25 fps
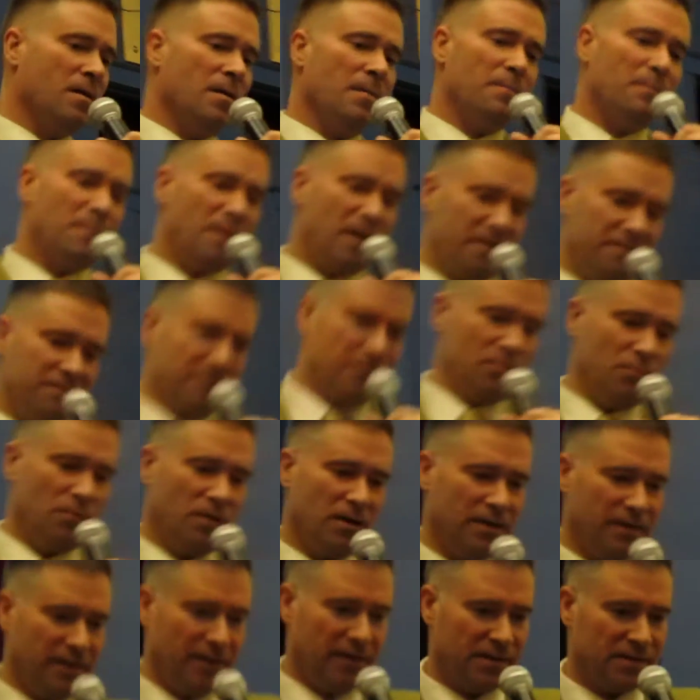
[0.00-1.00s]
my view
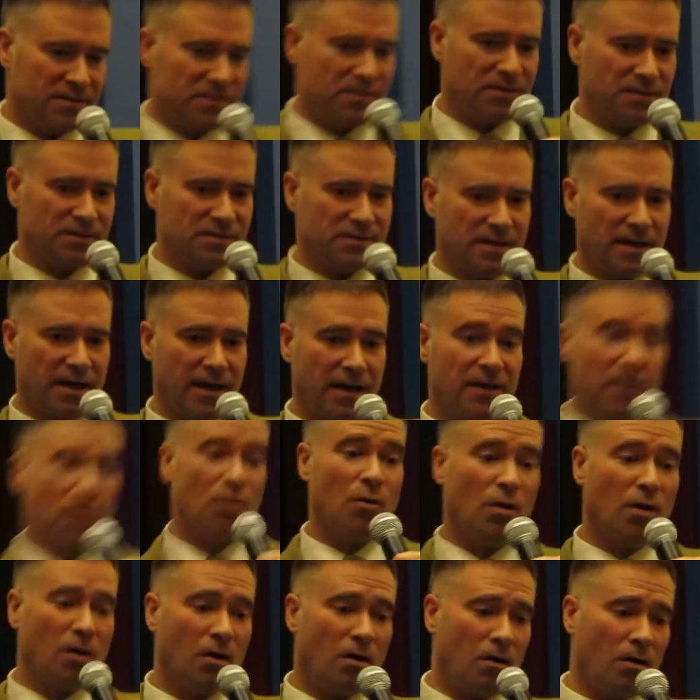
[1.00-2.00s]
on this is
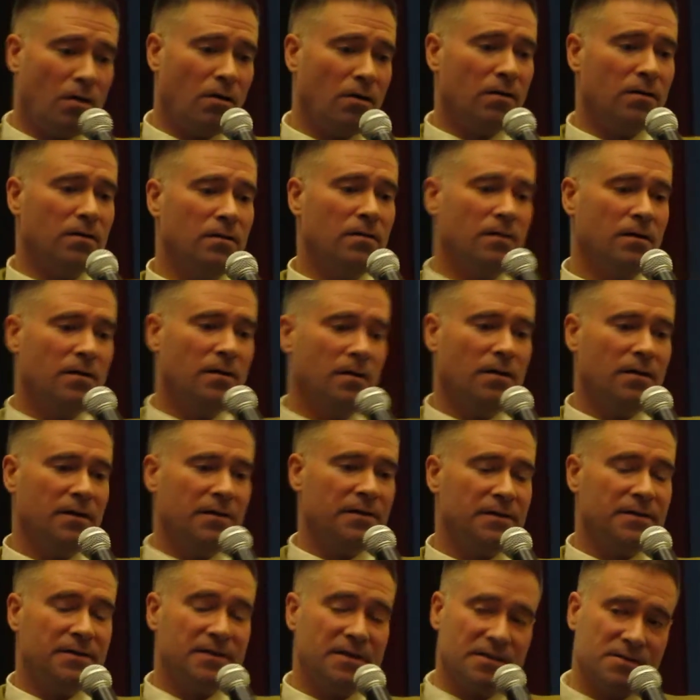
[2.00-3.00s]
that our
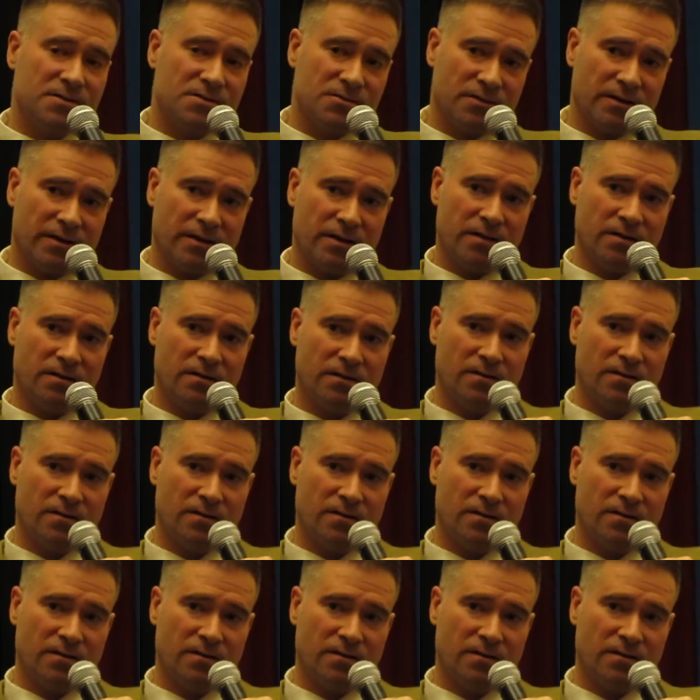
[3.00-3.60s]
district,